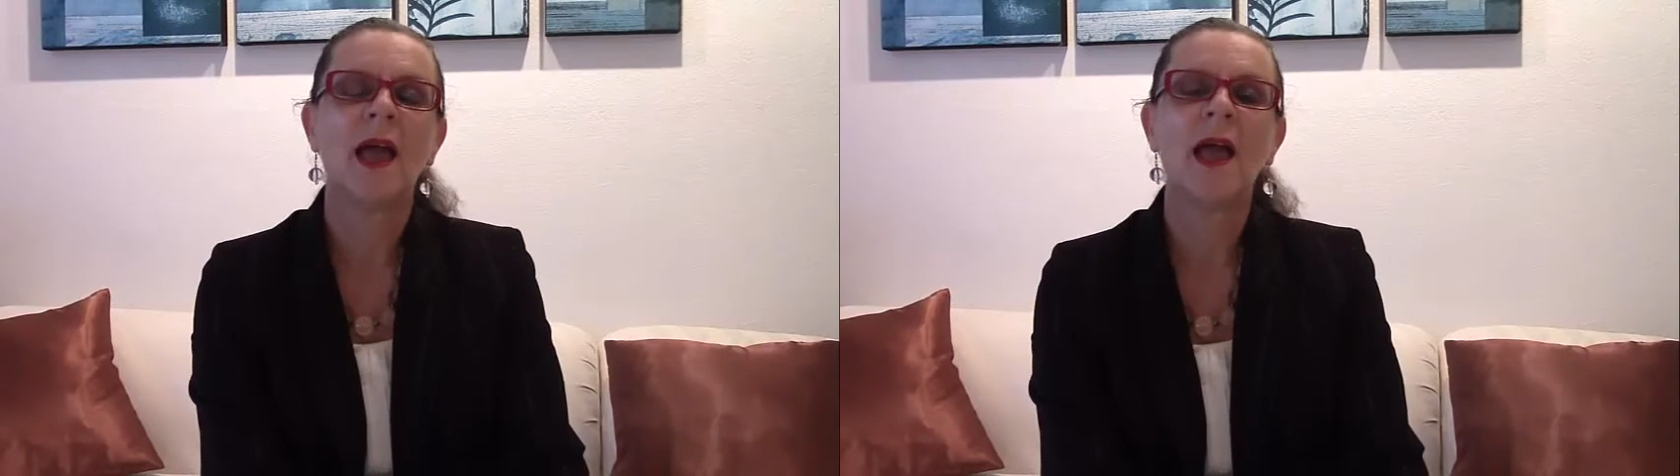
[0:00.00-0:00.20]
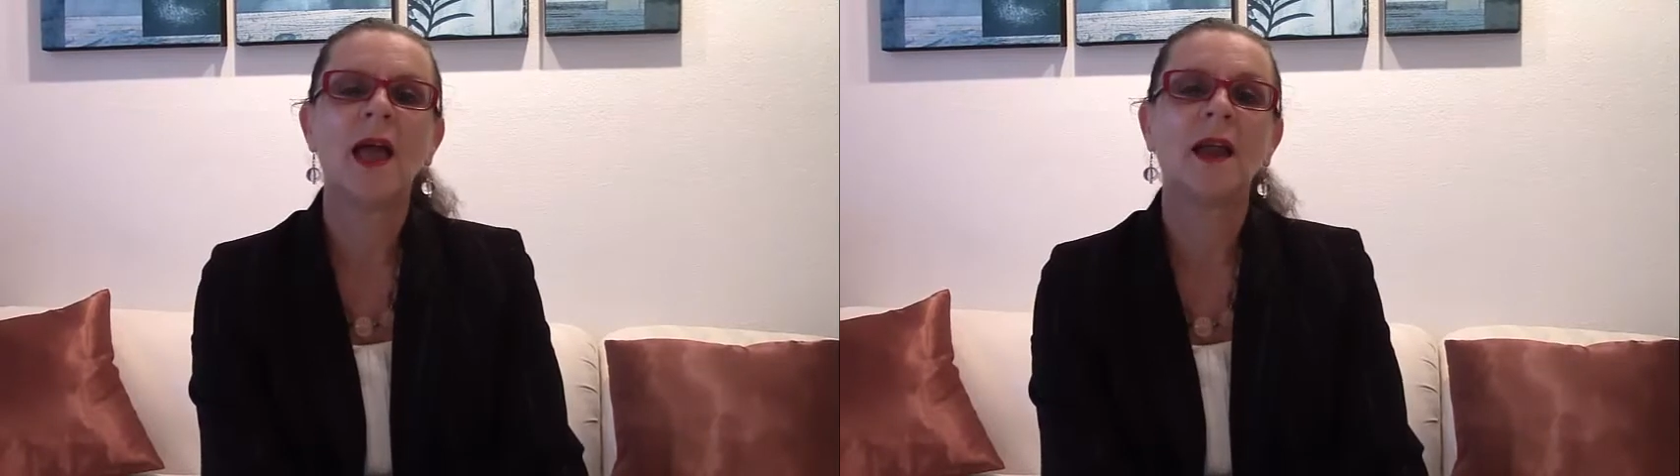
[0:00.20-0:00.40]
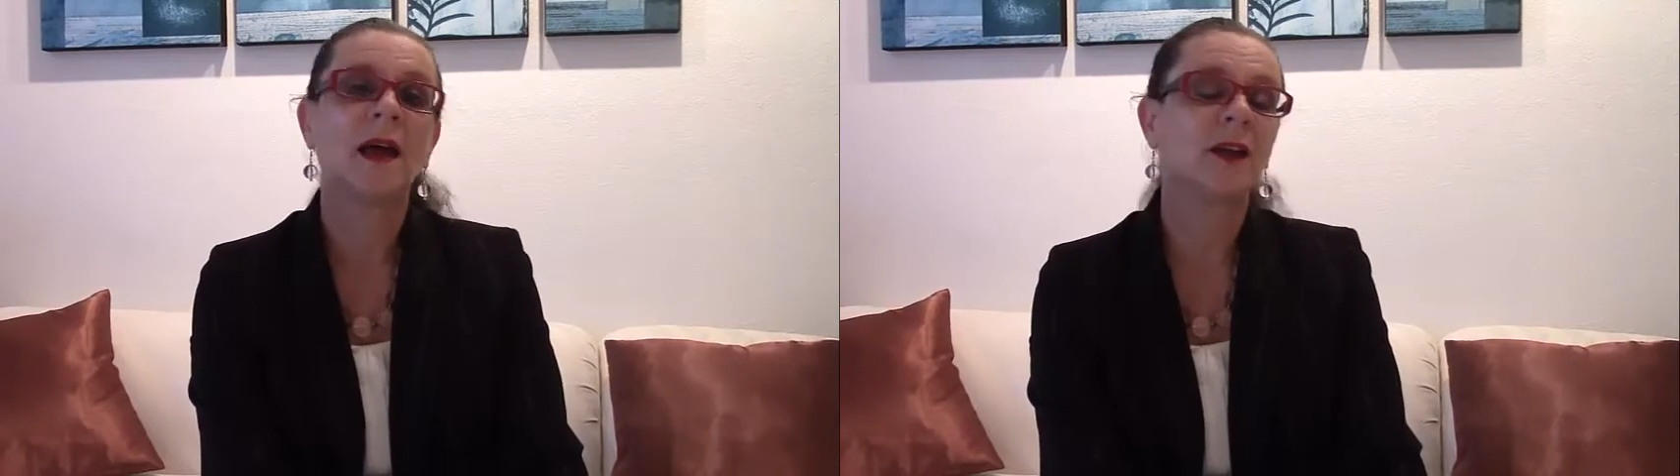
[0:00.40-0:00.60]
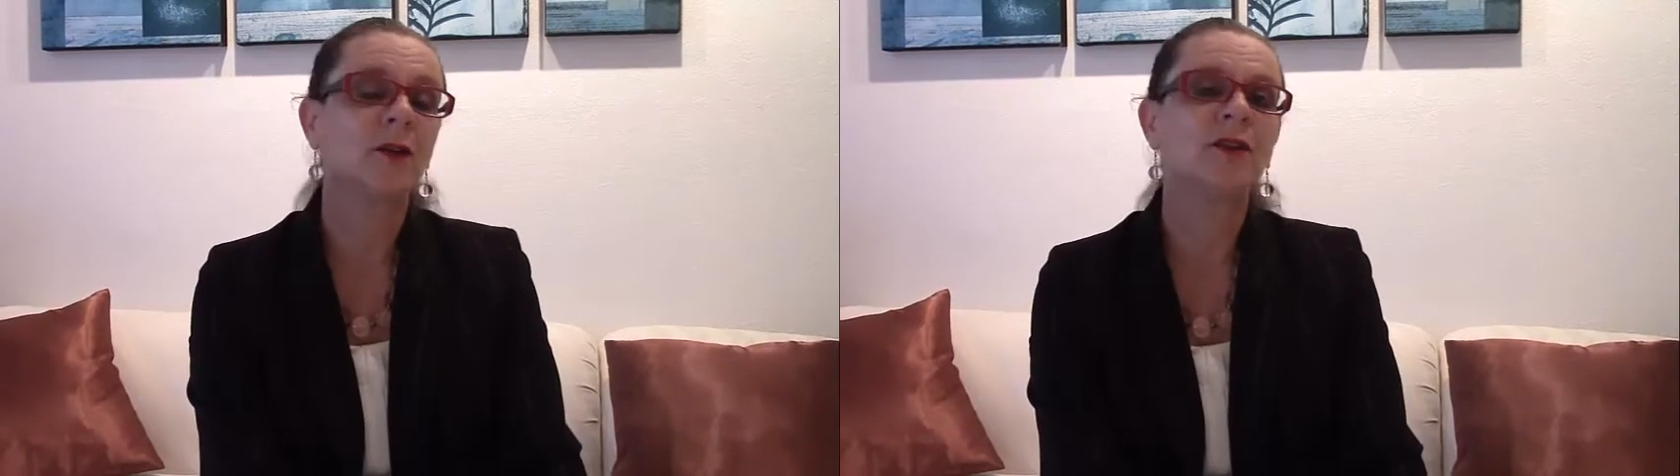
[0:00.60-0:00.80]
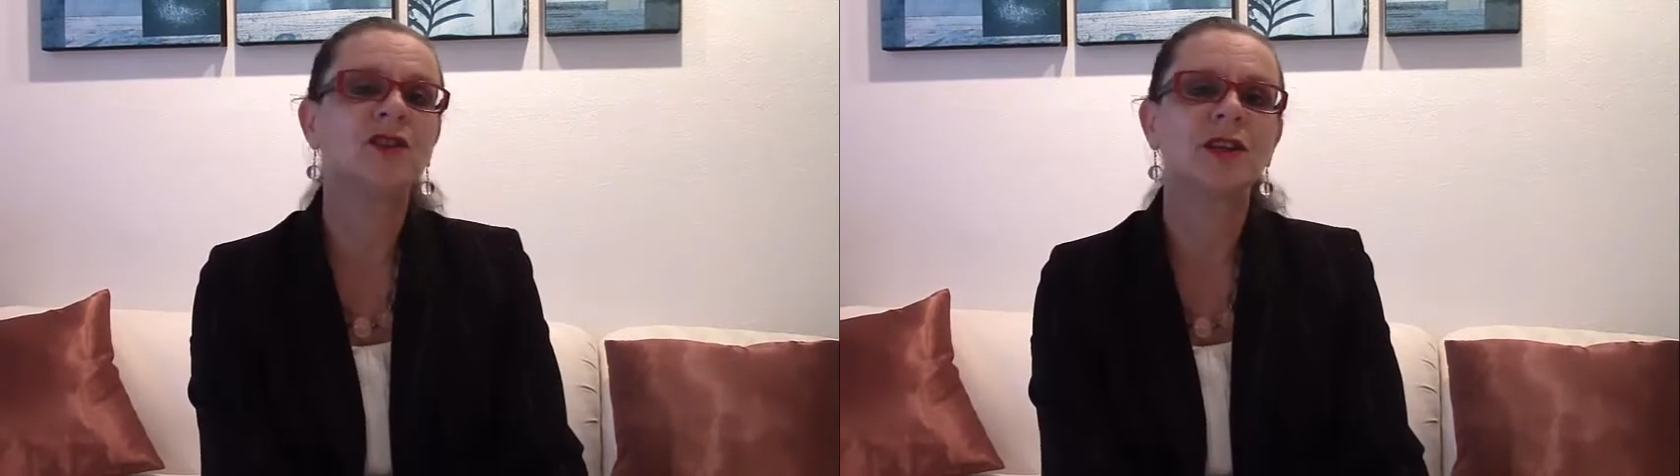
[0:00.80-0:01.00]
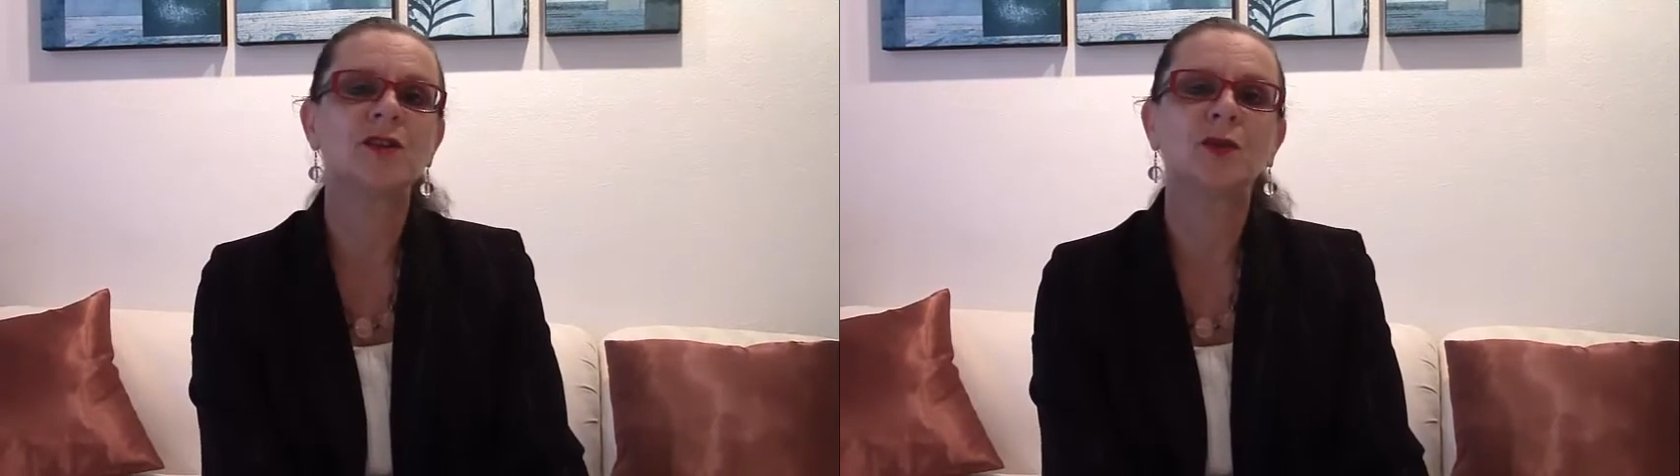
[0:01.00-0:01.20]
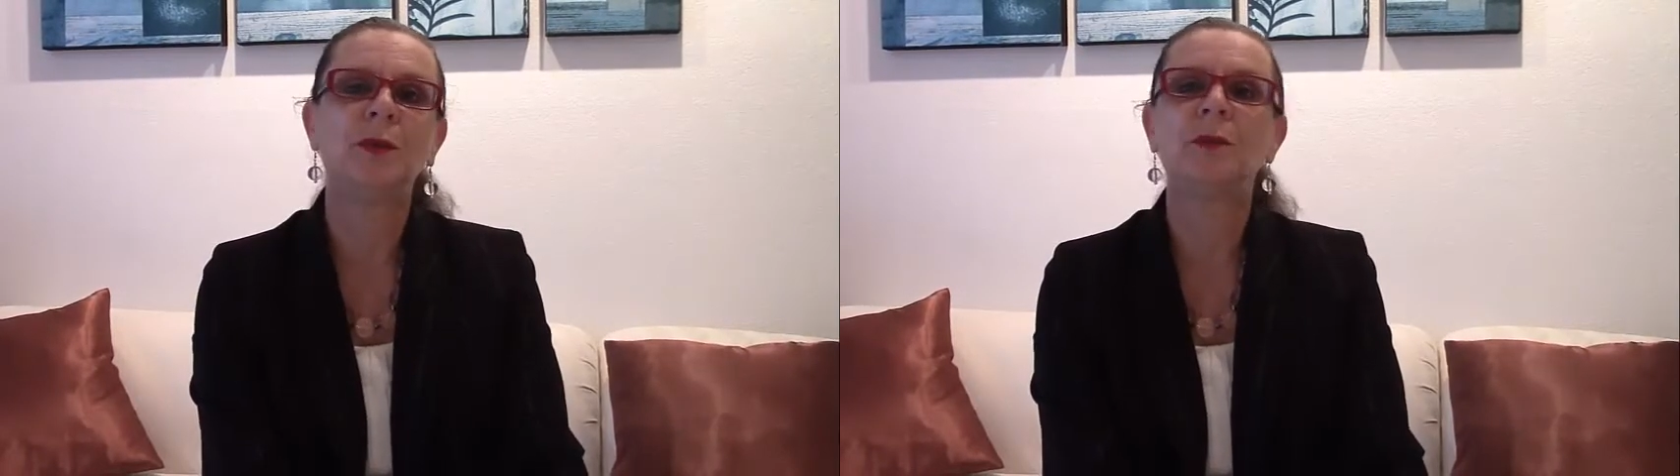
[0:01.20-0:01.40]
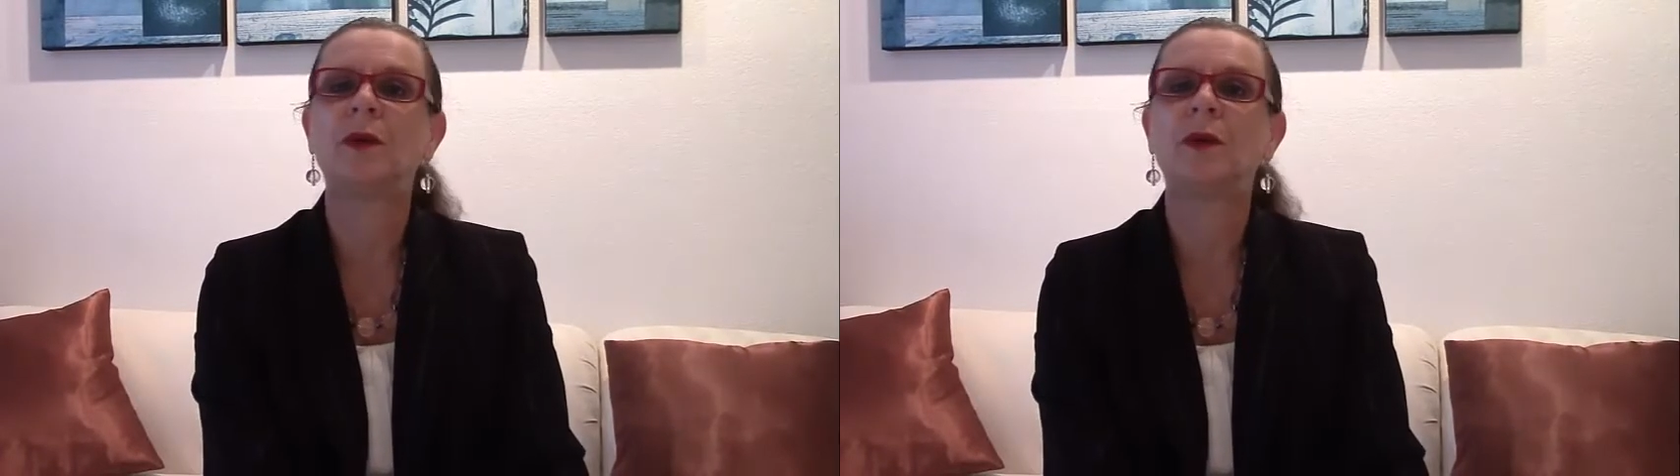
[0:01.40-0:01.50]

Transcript: And I got the chance to meet